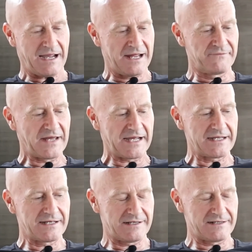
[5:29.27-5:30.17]
And
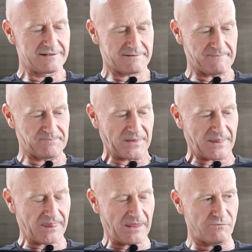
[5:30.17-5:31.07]
they, uh,
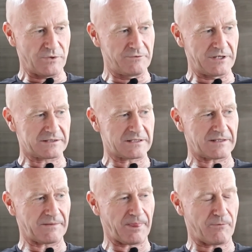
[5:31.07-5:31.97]
we were,
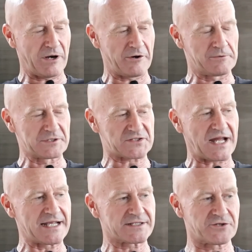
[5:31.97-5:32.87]
where I was
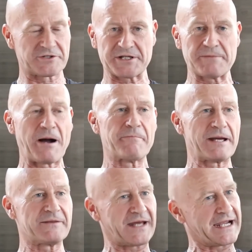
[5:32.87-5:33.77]
staying, Si Bum Pen.